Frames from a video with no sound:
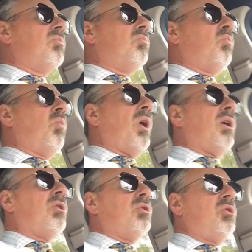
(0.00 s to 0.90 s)

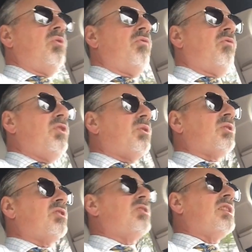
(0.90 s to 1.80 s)
where do you feel
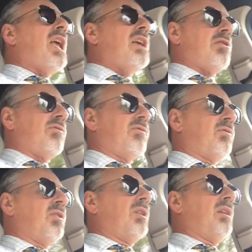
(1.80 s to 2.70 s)
safe